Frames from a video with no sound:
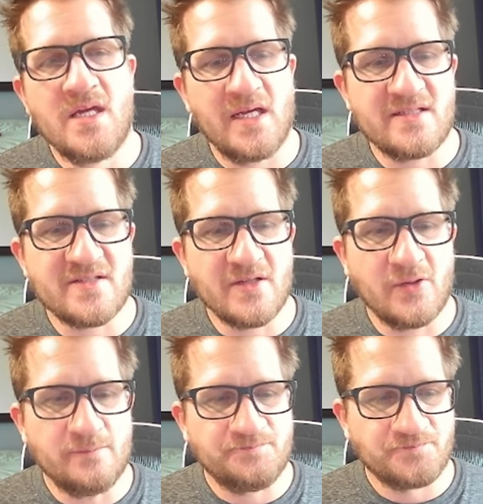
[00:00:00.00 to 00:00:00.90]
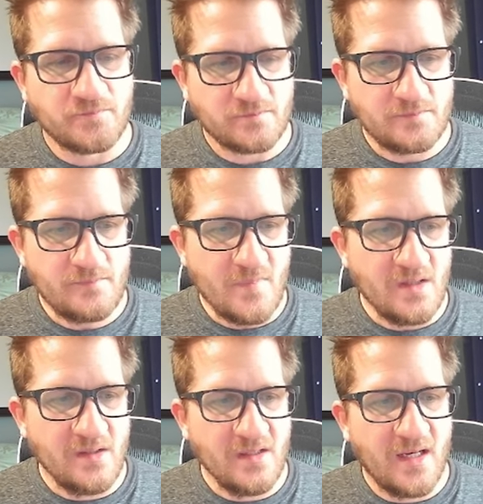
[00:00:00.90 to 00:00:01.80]
And so
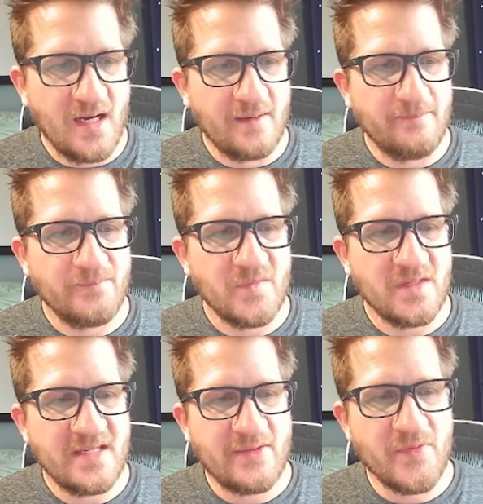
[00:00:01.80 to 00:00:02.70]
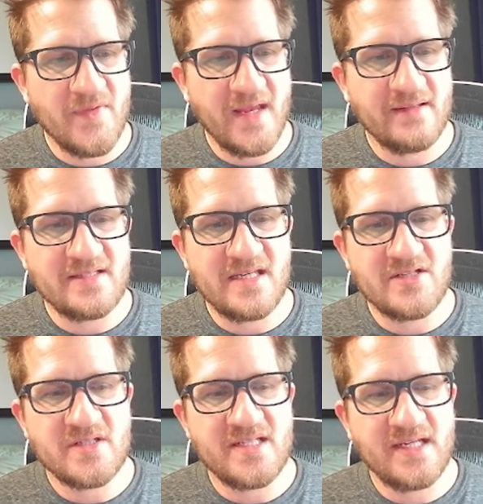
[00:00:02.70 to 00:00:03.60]
the other thing that's
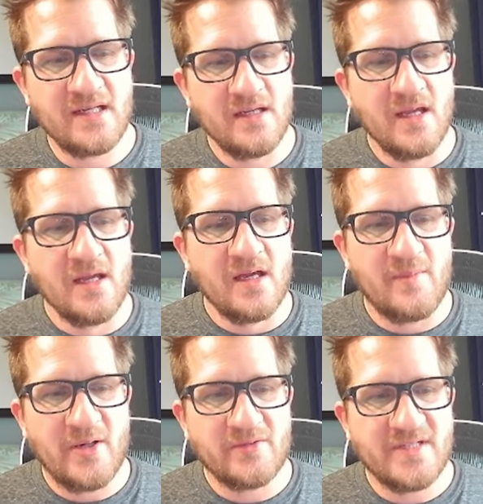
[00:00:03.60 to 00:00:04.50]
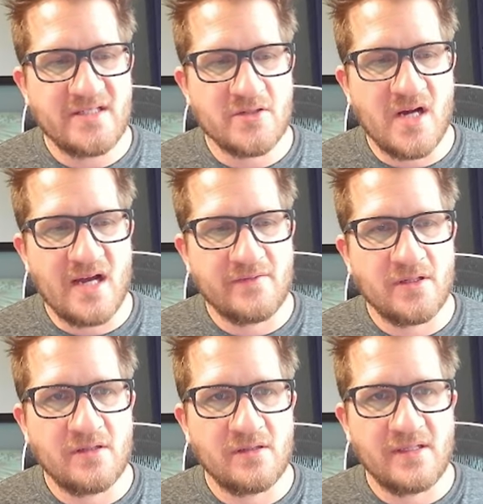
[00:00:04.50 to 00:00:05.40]
interesting about this
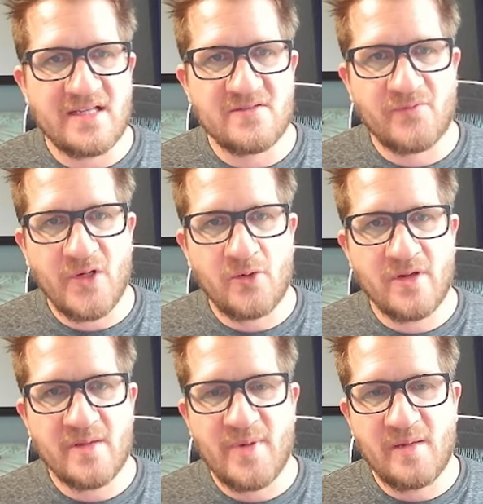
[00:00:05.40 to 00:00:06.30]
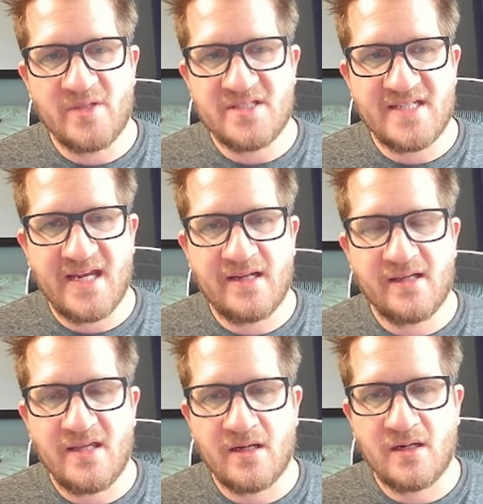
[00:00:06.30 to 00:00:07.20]
driver is if we to the published data
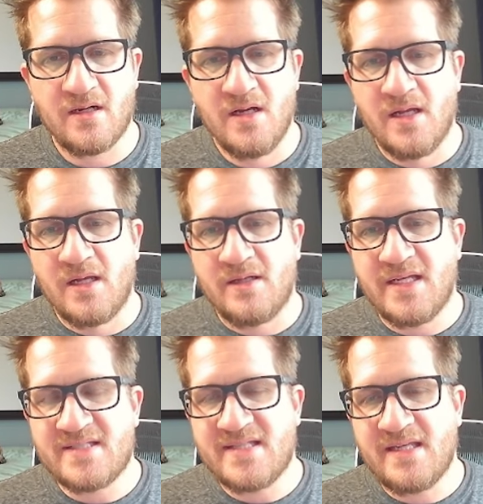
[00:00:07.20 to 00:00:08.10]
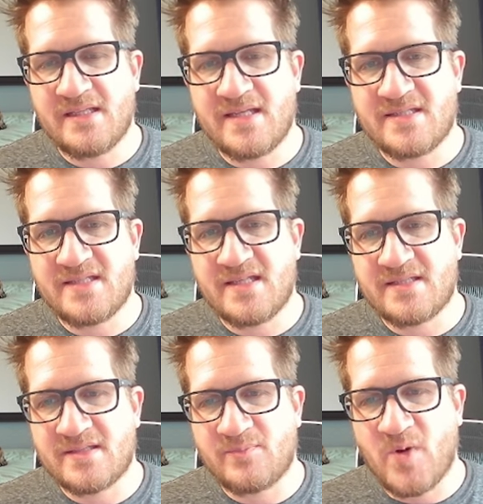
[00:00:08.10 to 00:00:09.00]
here, you can see that this
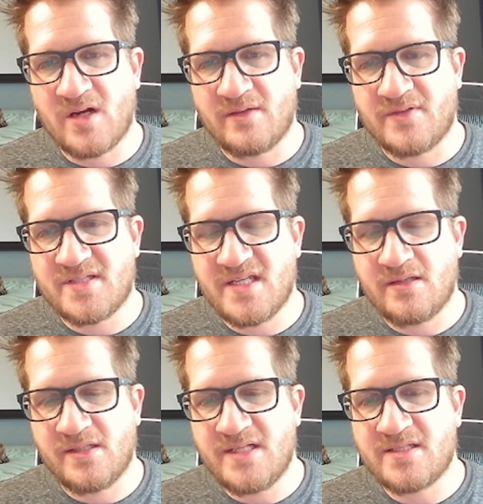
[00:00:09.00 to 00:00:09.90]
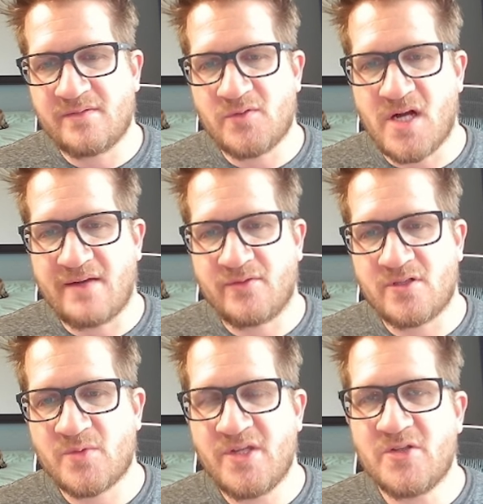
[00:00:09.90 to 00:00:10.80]
is part of a series of drivers.
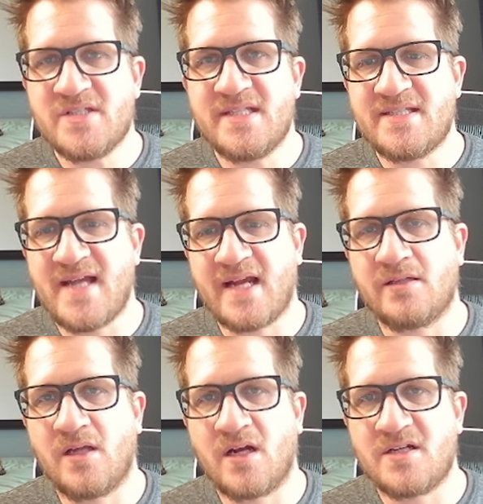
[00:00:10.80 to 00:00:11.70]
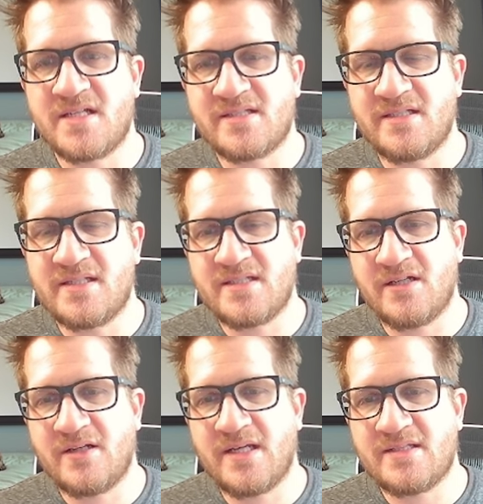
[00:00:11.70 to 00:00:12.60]
We're using the second largest in the
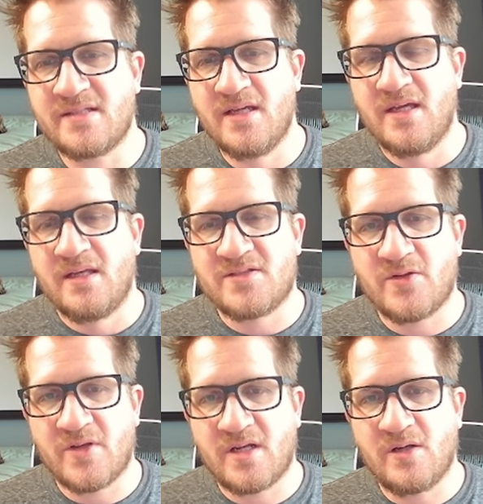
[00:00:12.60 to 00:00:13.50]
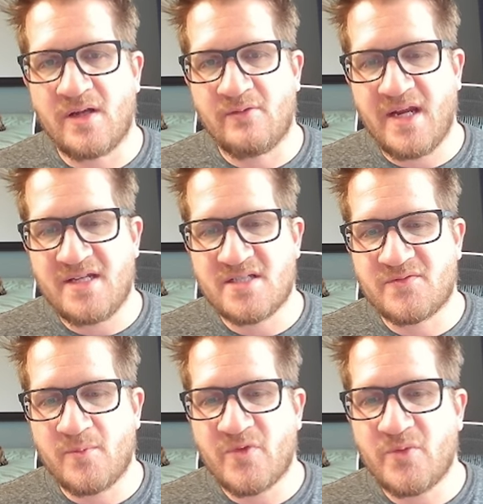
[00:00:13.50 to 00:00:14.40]
series, so it ranges
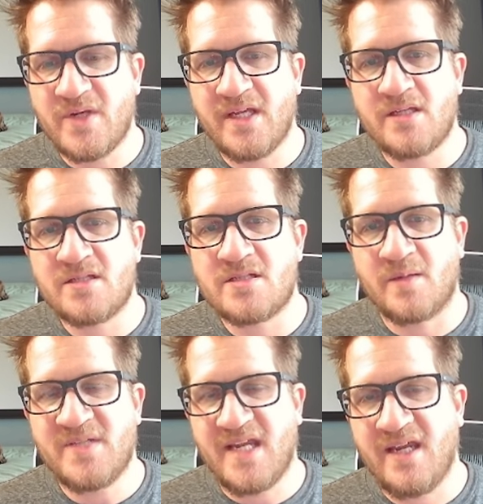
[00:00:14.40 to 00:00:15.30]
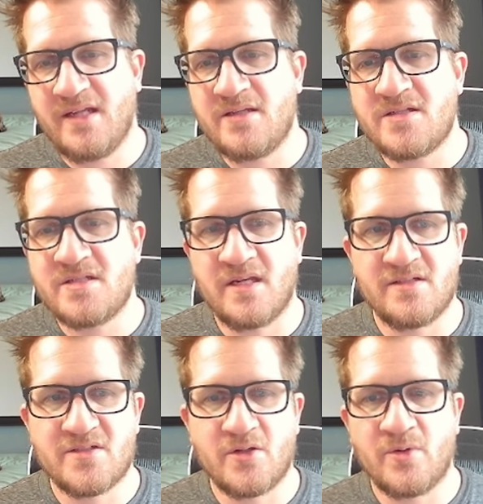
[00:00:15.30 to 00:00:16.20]
from 3 inch up to 8 inch, and
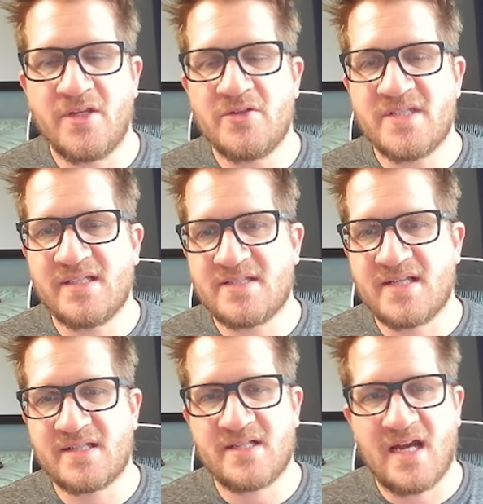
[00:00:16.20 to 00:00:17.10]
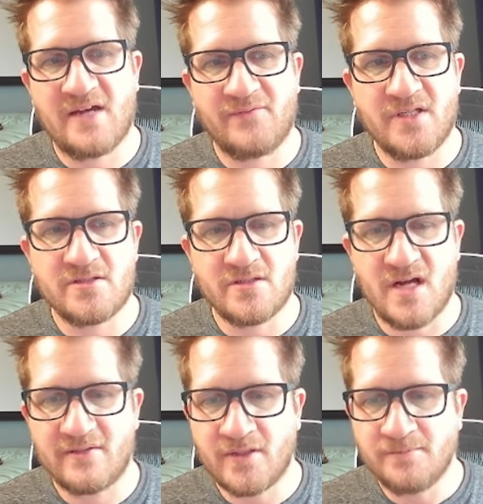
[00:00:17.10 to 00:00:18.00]
so we're using the 6.5 inch
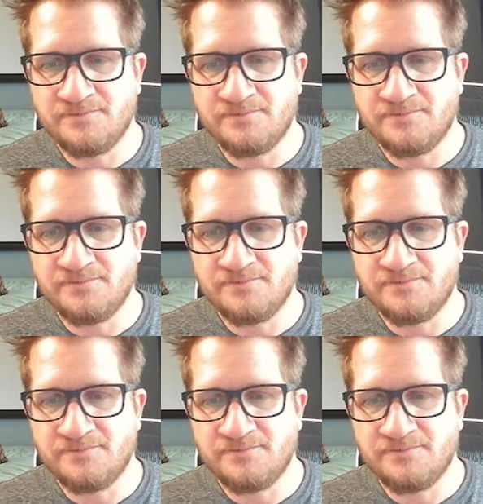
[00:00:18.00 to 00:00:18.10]
driver.